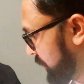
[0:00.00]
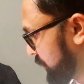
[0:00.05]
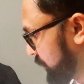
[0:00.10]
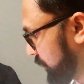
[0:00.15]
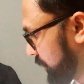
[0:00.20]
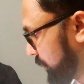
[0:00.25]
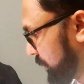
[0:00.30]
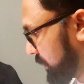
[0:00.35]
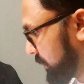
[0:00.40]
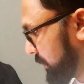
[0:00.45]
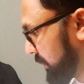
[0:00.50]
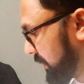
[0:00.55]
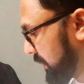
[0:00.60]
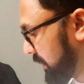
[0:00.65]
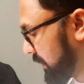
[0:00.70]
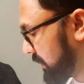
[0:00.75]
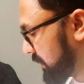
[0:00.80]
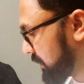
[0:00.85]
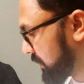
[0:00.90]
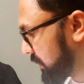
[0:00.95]
So it was pretty
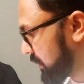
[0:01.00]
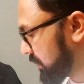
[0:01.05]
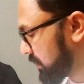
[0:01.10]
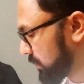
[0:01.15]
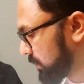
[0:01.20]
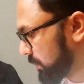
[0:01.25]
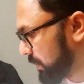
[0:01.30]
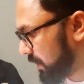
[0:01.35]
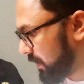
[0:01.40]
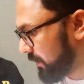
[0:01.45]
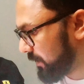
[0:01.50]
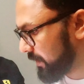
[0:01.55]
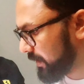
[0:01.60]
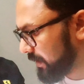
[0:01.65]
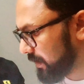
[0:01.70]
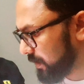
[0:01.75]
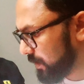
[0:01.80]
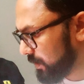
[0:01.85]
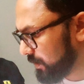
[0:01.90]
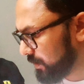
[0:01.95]
easy to power
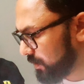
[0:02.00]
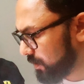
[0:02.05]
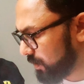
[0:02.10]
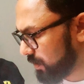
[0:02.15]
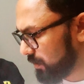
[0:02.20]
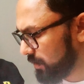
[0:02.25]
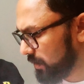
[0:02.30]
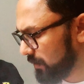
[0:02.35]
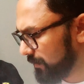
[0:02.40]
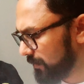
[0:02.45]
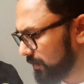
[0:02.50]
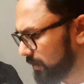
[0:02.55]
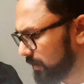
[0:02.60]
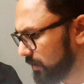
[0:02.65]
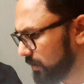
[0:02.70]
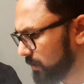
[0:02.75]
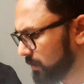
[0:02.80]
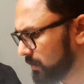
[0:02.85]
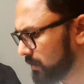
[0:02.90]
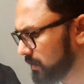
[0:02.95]
it on. All you have to
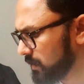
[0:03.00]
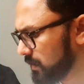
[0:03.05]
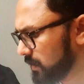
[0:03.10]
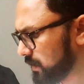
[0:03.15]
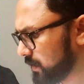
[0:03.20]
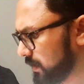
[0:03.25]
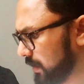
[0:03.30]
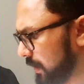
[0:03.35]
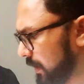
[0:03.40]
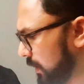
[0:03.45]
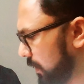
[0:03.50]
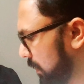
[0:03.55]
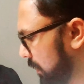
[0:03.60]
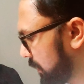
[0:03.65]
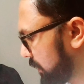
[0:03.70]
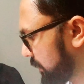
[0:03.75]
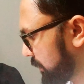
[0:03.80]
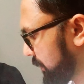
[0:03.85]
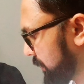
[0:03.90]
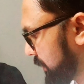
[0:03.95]
do is just
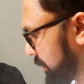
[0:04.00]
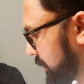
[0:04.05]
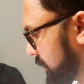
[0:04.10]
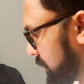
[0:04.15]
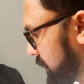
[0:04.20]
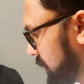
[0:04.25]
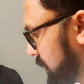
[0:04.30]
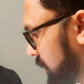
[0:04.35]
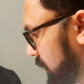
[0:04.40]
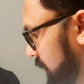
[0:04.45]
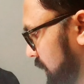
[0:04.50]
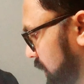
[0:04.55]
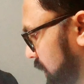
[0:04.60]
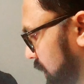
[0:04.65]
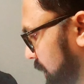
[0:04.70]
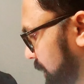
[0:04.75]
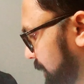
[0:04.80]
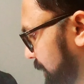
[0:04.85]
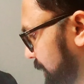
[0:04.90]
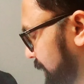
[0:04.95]
long press
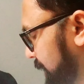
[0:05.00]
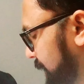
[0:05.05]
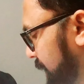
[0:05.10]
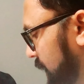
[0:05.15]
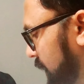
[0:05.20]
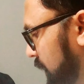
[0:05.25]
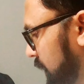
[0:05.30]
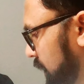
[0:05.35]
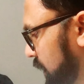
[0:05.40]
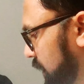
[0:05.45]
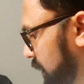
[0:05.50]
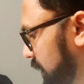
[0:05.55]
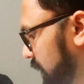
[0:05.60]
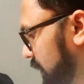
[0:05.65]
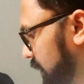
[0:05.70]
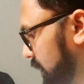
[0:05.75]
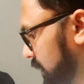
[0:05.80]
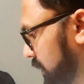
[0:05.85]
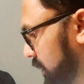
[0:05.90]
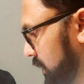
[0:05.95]
the
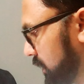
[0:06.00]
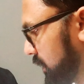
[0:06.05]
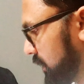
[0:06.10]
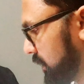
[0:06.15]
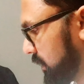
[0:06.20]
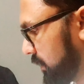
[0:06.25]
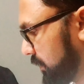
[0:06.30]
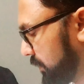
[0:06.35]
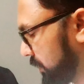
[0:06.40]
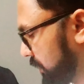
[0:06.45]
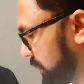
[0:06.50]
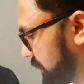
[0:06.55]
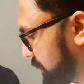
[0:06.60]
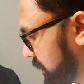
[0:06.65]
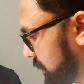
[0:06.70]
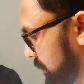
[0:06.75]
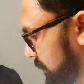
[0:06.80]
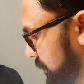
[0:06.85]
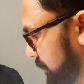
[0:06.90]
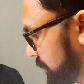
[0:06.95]
uh, the
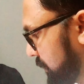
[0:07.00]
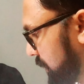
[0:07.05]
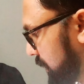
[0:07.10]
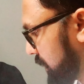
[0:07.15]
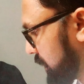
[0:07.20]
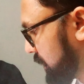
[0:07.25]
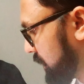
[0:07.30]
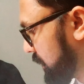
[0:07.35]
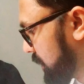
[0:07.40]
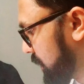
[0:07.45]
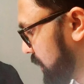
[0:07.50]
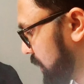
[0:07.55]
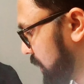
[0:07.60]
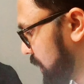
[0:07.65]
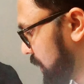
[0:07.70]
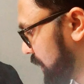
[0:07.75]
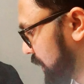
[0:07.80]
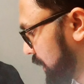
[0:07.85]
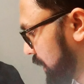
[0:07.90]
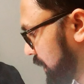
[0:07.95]
first button
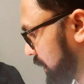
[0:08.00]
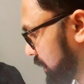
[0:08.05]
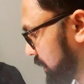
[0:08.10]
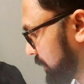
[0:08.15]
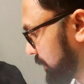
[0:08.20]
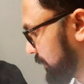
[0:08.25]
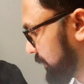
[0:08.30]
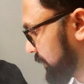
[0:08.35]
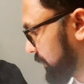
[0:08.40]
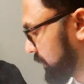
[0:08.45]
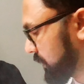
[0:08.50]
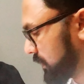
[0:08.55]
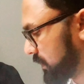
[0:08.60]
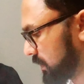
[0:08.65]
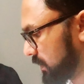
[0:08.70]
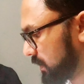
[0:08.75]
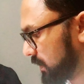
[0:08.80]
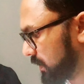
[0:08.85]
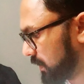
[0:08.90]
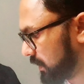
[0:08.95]
on it, which is a
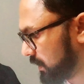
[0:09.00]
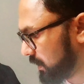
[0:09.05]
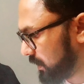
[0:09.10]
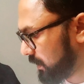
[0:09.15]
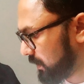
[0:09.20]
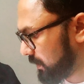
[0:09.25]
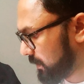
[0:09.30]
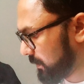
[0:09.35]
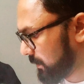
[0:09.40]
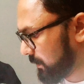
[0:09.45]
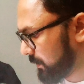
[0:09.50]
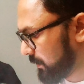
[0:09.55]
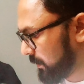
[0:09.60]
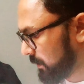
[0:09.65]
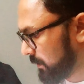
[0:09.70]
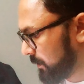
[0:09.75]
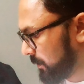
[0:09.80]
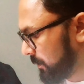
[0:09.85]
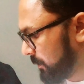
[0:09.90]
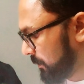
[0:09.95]
circle.
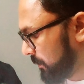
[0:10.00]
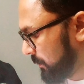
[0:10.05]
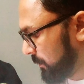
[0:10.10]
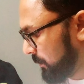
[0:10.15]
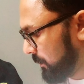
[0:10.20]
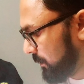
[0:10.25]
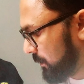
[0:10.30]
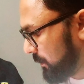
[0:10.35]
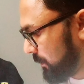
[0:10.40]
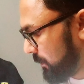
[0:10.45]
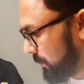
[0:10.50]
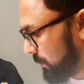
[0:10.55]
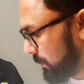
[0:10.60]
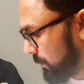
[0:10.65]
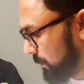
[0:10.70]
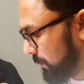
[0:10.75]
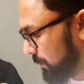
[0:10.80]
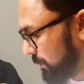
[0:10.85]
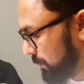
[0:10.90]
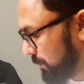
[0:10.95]
So